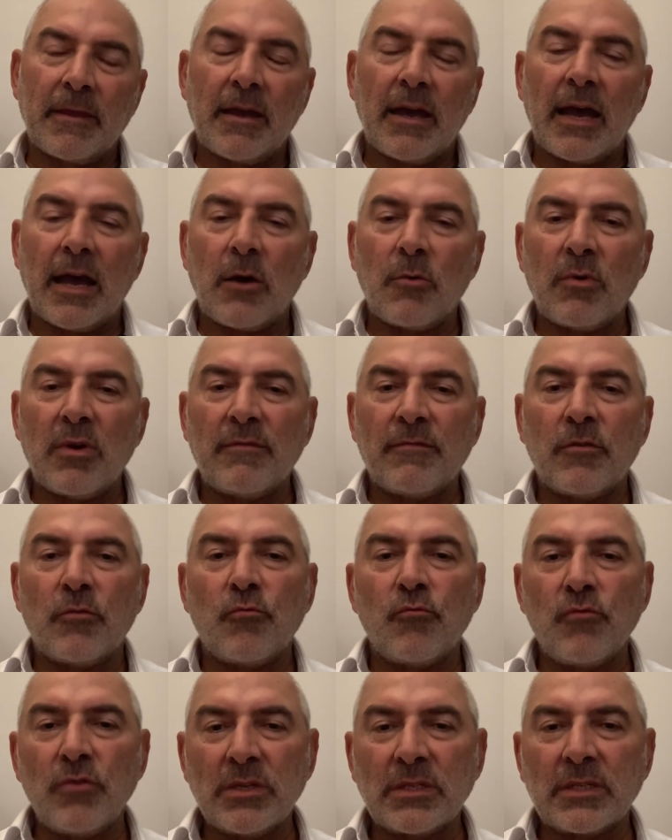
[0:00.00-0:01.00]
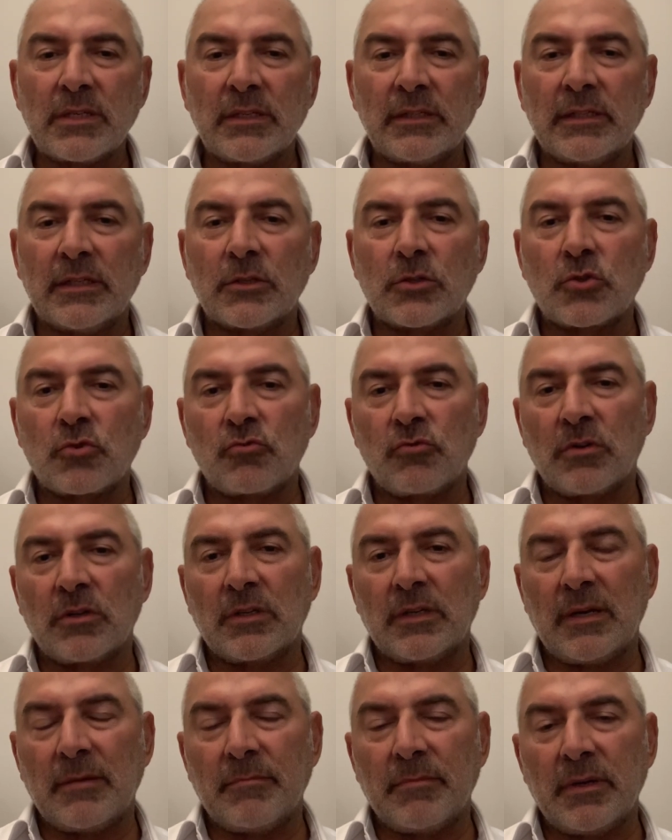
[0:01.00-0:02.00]
However, recently, a strong
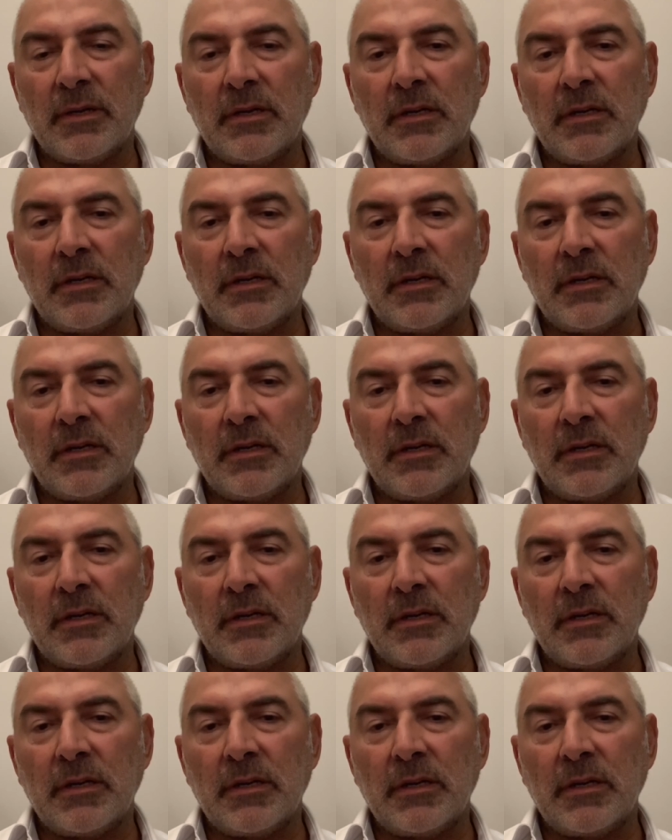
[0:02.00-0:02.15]
number